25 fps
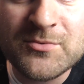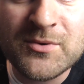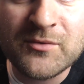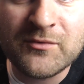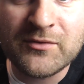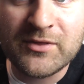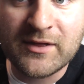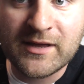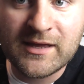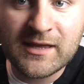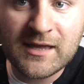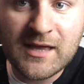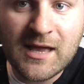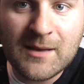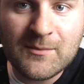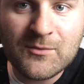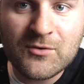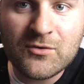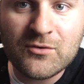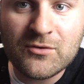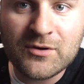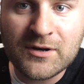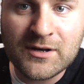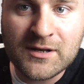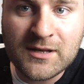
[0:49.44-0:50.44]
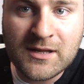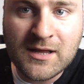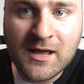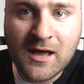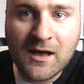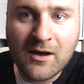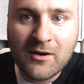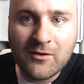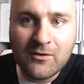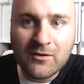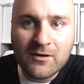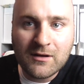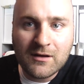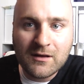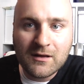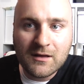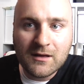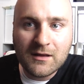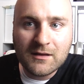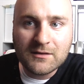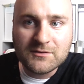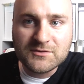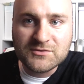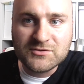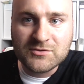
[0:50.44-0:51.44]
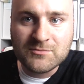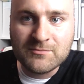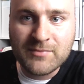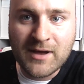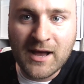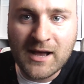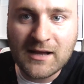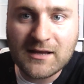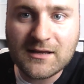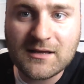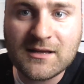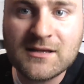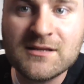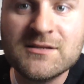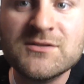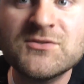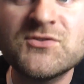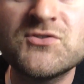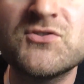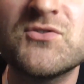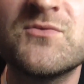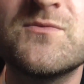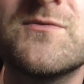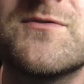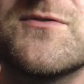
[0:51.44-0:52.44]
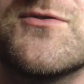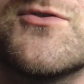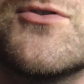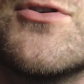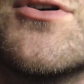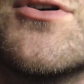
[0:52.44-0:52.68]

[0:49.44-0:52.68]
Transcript: with a camcorder now. Zoom back and zoom forward,